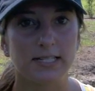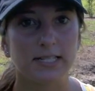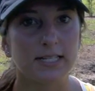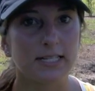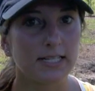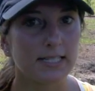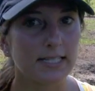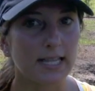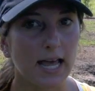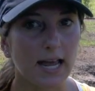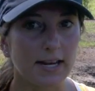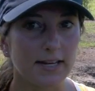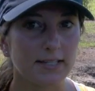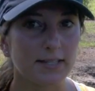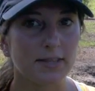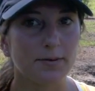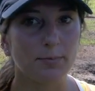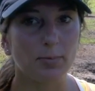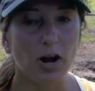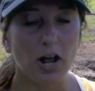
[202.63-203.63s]
to design
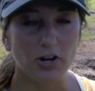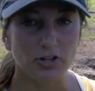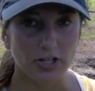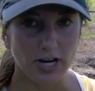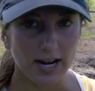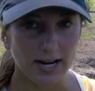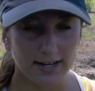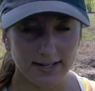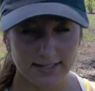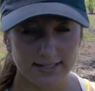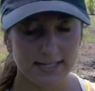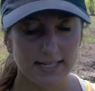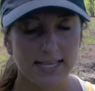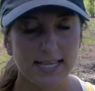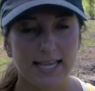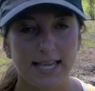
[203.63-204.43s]
the project.